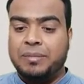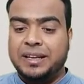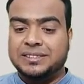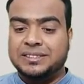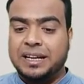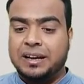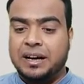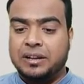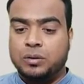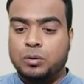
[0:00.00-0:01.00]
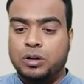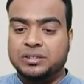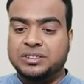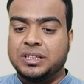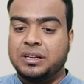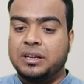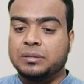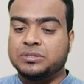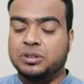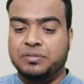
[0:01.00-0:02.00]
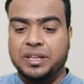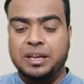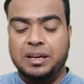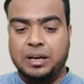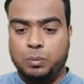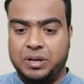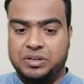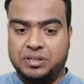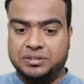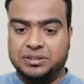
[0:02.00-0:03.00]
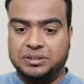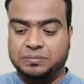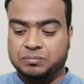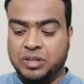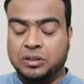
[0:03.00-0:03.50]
and minus 10 are the constant terms of the equations.